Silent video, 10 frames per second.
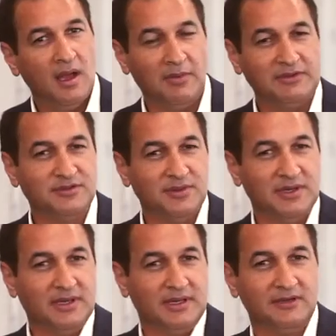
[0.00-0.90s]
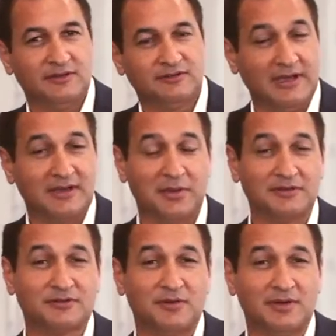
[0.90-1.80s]
I went to a state
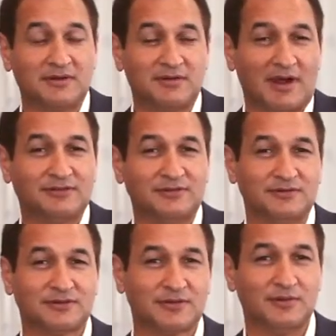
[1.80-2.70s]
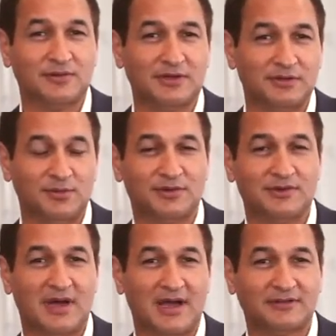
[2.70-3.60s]
co-ed school in Christchurch called
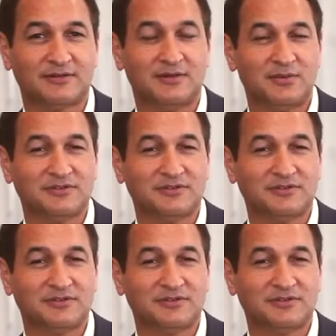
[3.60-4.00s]
Hillmorton High School.